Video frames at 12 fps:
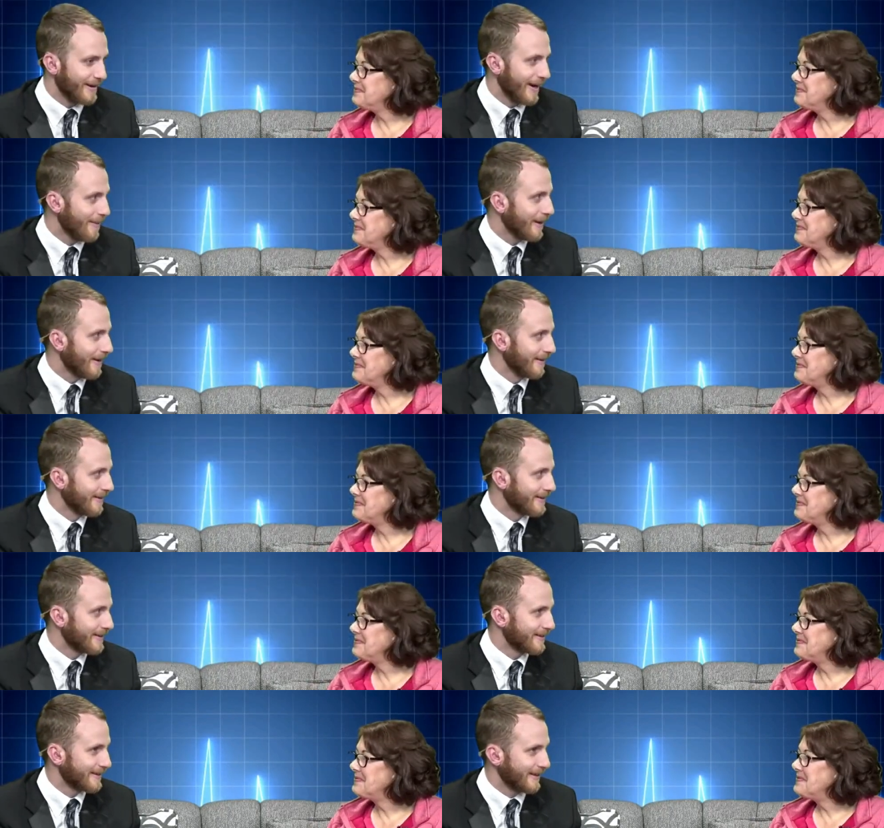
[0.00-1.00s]
Speaker 1: depth on
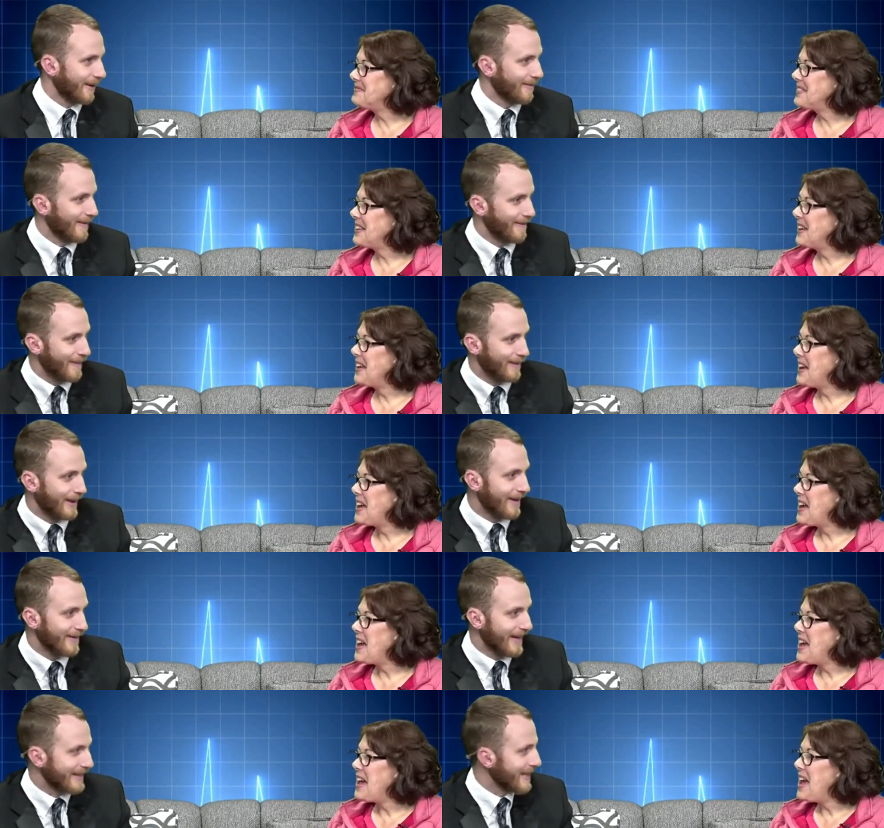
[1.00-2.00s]
some maybe
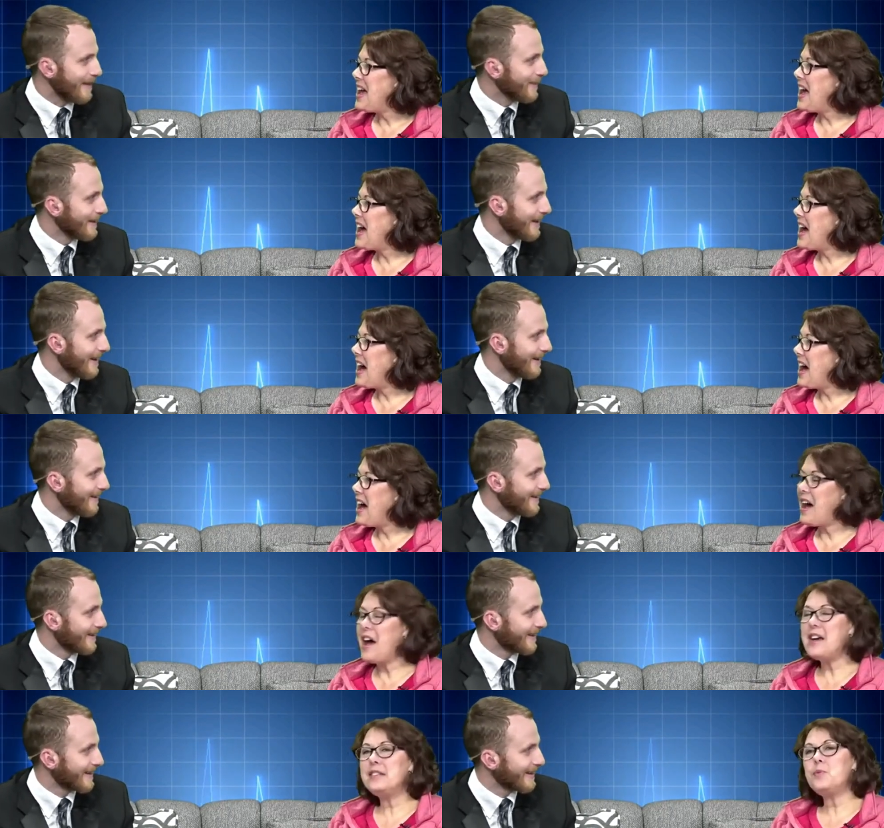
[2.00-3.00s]
give an example that
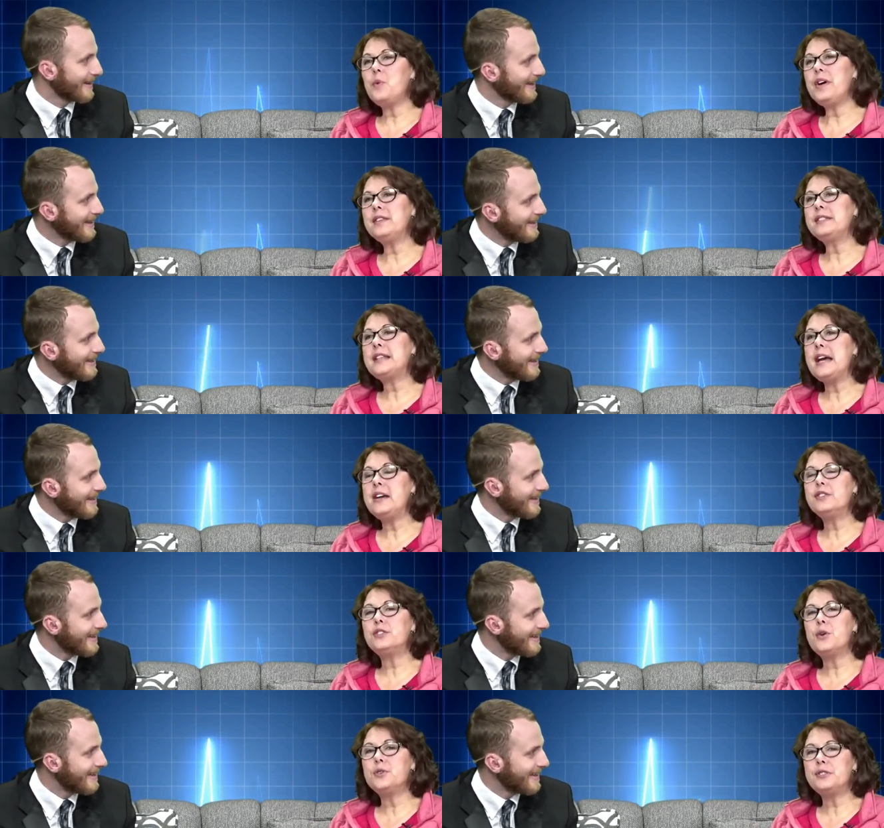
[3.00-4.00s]
Speaker 2: well,
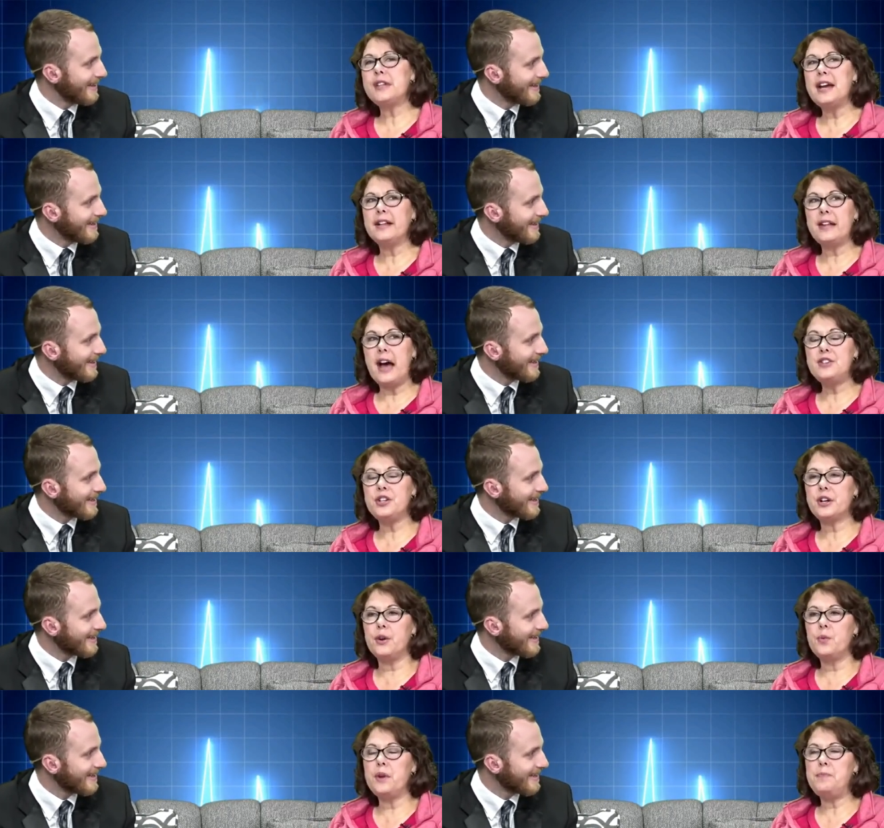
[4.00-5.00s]
so
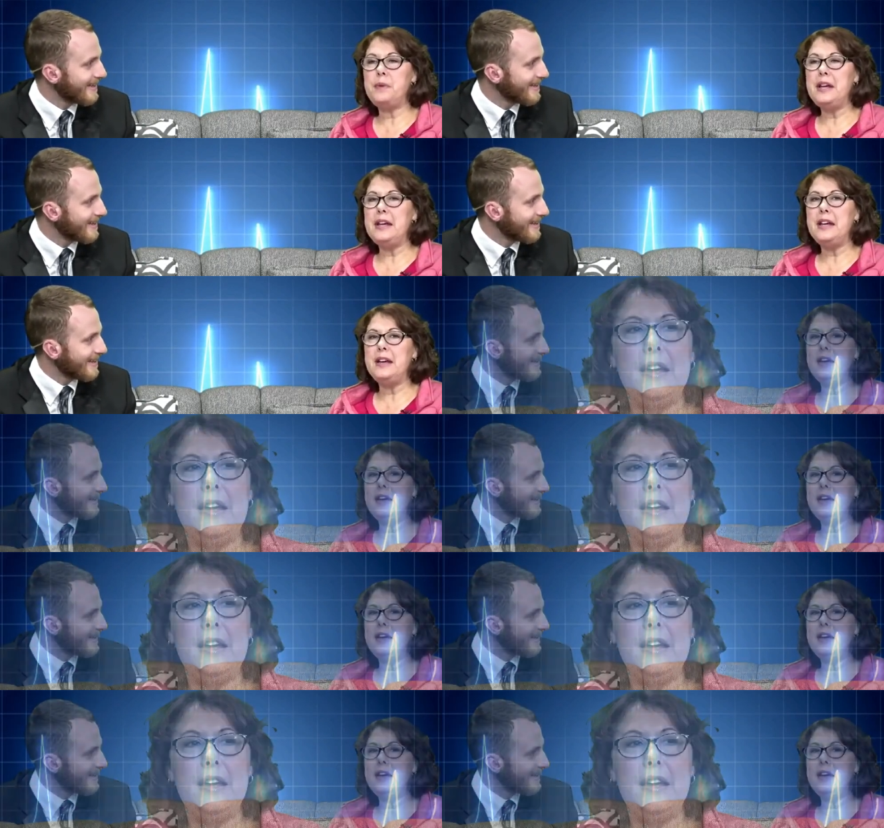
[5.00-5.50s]
psychological would be,